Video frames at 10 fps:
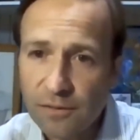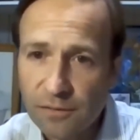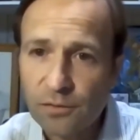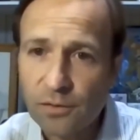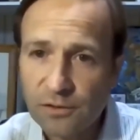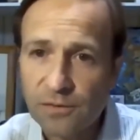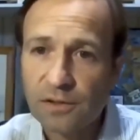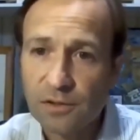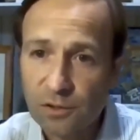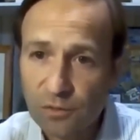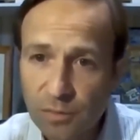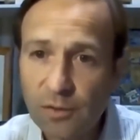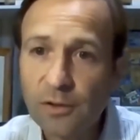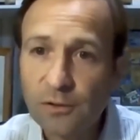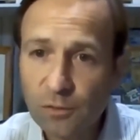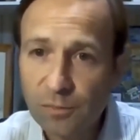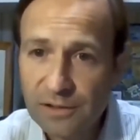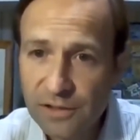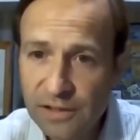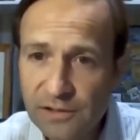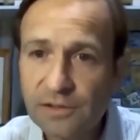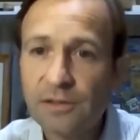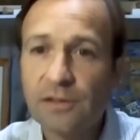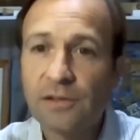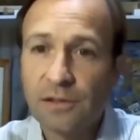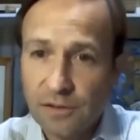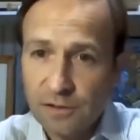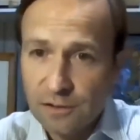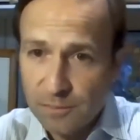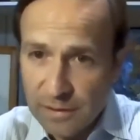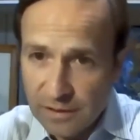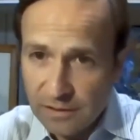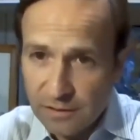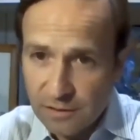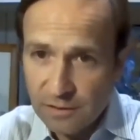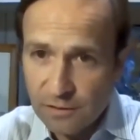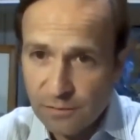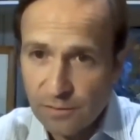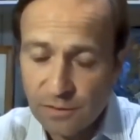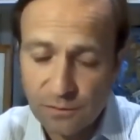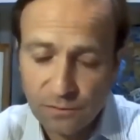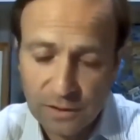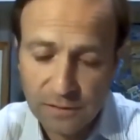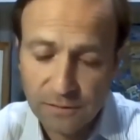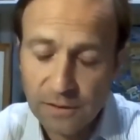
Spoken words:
They draw off the trust fund. So employers would be assessed to pay to